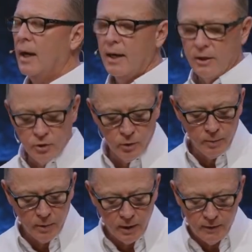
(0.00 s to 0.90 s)
And until
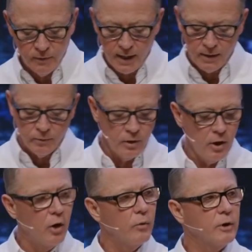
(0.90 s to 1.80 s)
we believe that, we'll
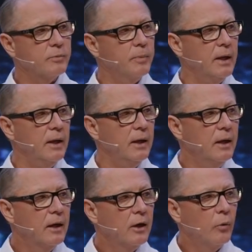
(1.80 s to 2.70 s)
always be
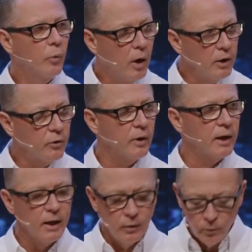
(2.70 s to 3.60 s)

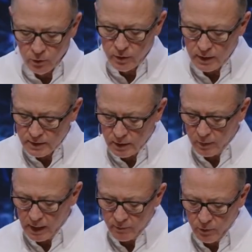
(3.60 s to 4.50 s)
wandering in a wilderness that
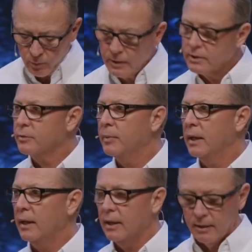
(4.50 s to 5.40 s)
we have no business
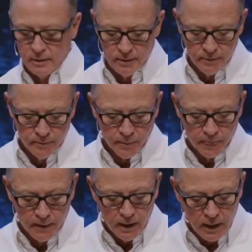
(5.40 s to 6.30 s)
being in.
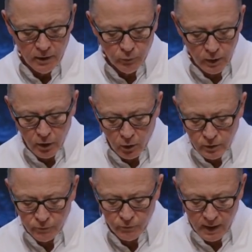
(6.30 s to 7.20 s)
If we
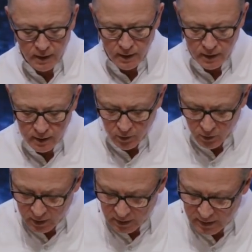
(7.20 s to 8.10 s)
don't defend
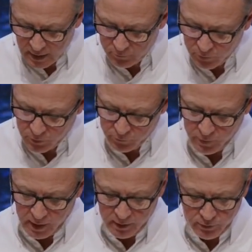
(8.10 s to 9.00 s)
or contend for the
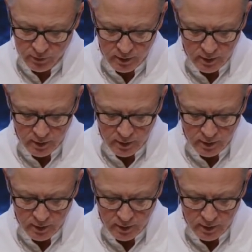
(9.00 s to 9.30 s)
faith,